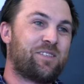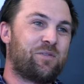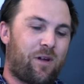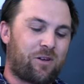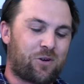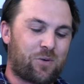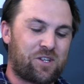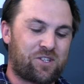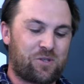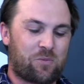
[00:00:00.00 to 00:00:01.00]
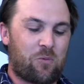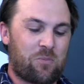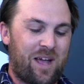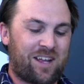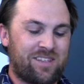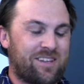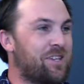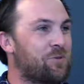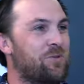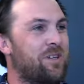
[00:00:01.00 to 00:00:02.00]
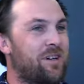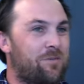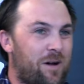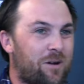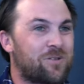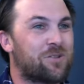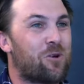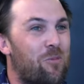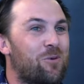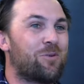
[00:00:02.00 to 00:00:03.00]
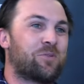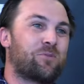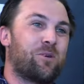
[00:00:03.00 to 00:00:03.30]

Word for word: It's a very good question. It's probably back in the days when uh, Falcons and Commodores were